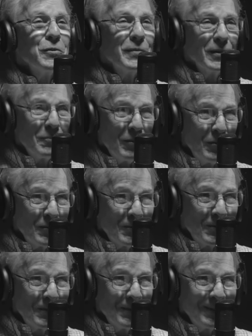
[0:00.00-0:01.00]
you in the pool
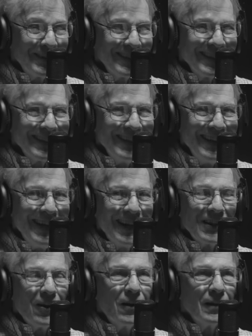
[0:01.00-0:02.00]

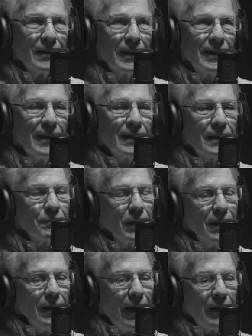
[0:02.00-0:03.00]
at the Holiday Inn.
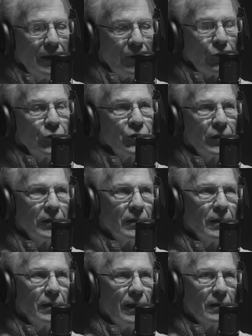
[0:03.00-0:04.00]
And
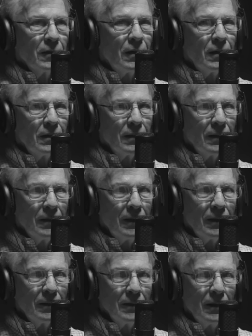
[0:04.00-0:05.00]
interestingly, at the Holiday
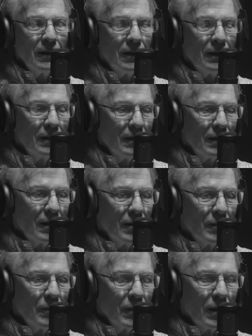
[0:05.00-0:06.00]
Inn